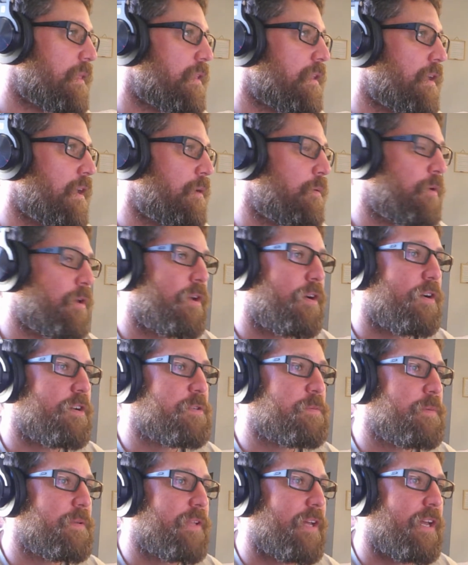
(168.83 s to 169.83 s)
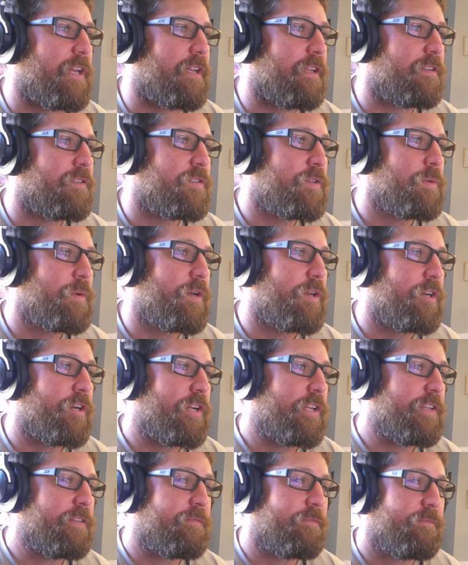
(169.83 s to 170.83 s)
It would cost me like
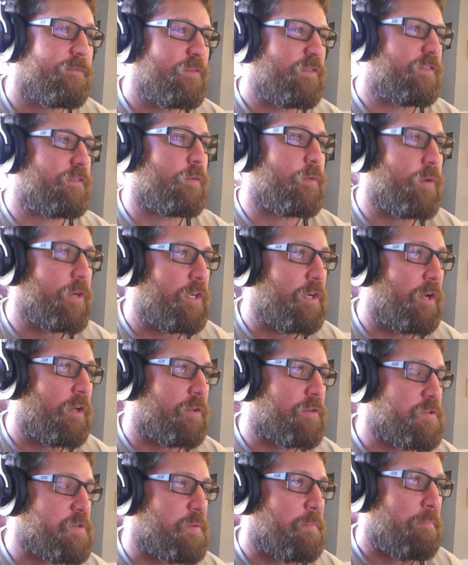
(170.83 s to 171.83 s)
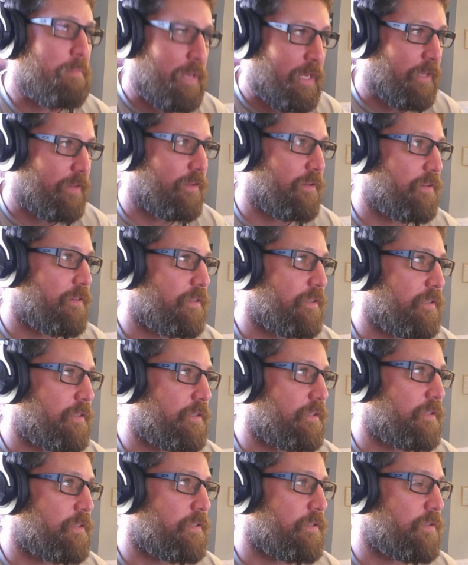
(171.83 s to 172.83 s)
$240 a month
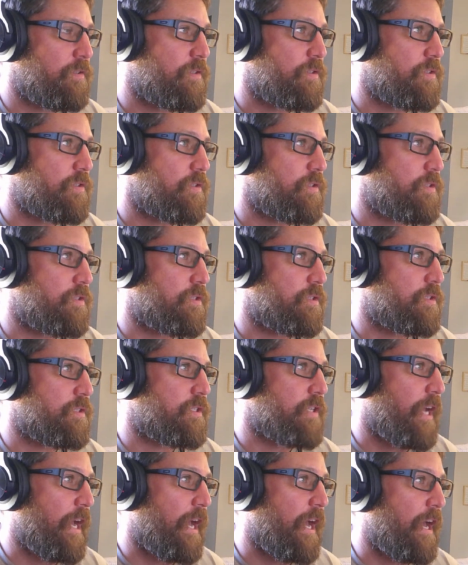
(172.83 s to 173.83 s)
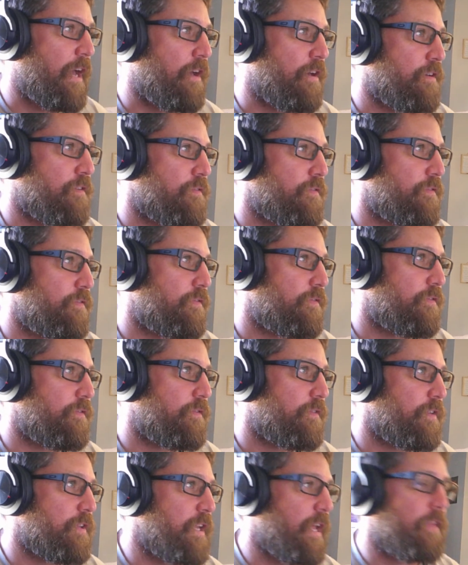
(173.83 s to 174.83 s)
to have.
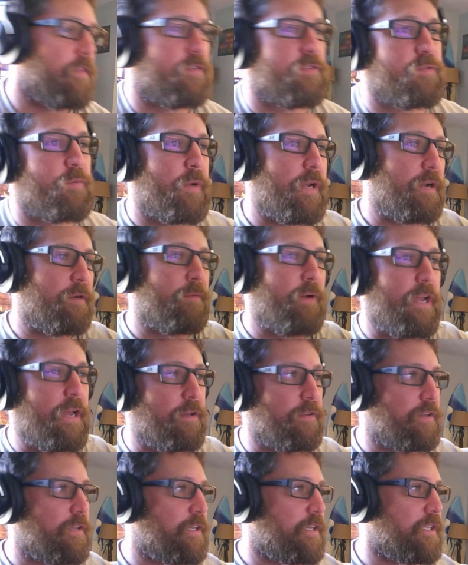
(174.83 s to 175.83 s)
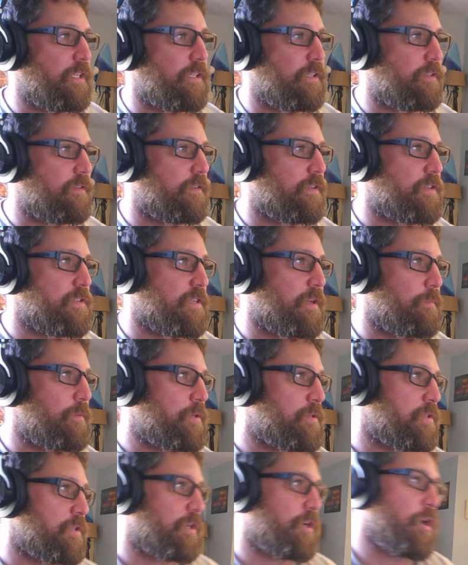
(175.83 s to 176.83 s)
Now there's a way around it because I'm
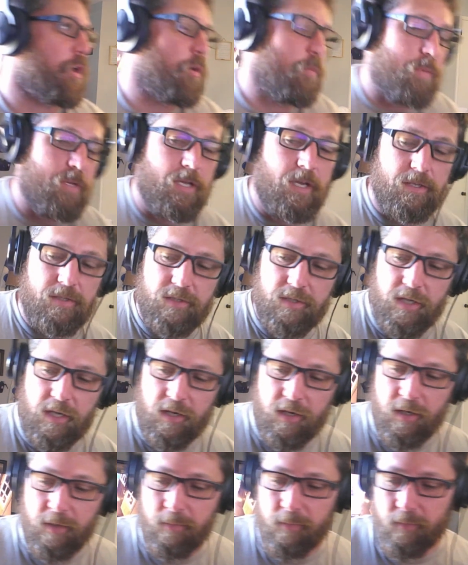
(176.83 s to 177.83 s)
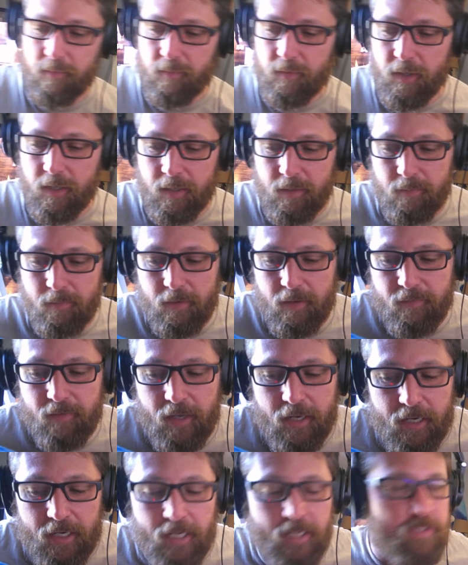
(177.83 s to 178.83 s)
using an OBS setup. I've
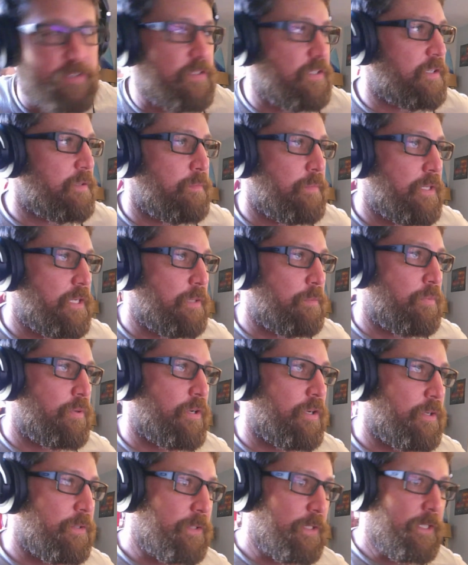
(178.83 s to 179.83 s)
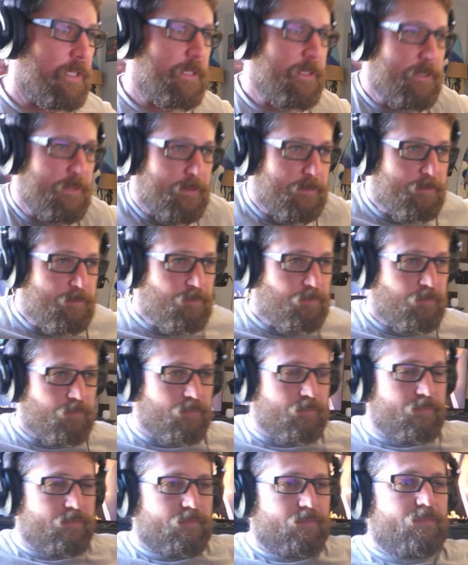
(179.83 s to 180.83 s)
got an ATM Mini Pro,
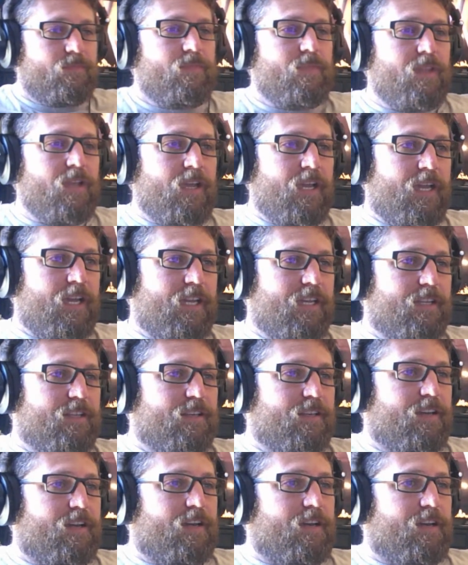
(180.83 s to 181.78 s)
and